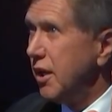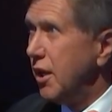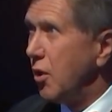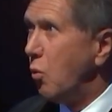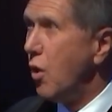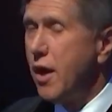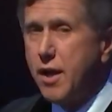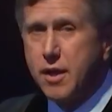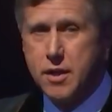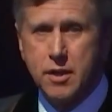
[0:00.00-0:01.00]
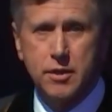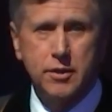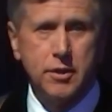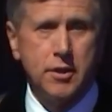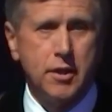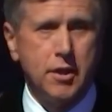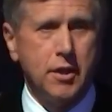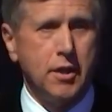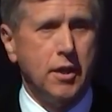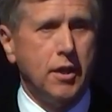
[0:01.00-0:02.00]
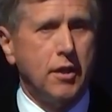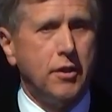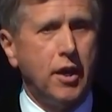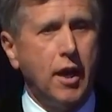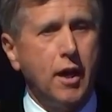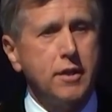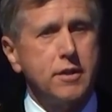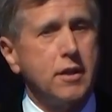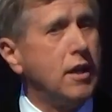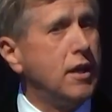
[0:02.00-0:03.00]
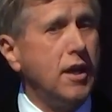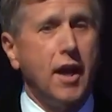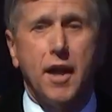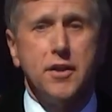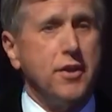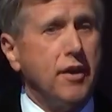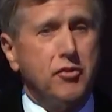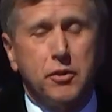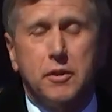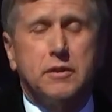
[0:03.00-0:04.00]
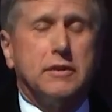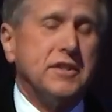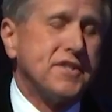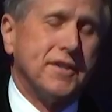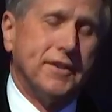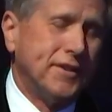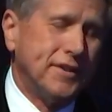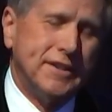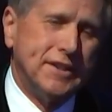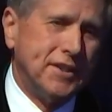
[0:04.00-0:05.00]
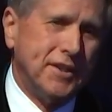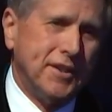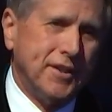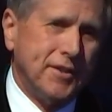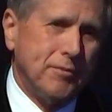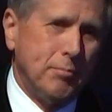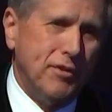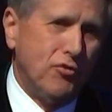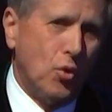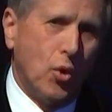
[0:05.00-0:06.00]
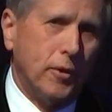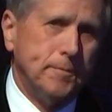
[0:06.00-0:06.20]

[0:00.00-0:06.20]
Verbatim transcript: in a way that they had never listened before.